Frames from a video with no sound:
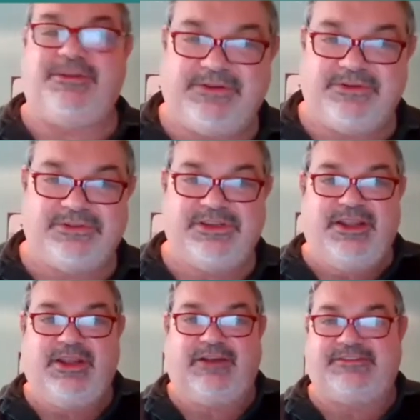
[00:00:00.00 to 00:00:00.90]
because
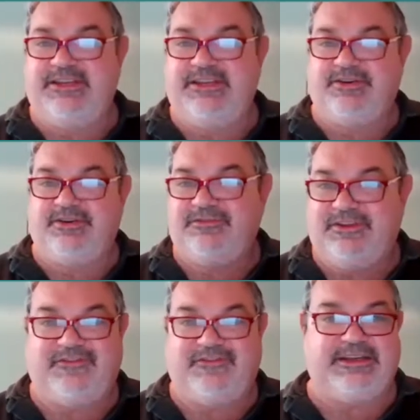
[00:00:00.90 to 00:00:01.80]
you have 0
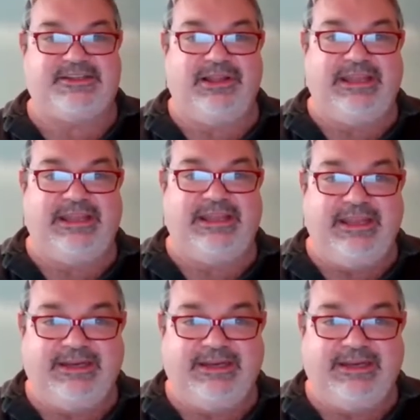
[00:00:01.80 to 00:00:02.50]
if there is no link.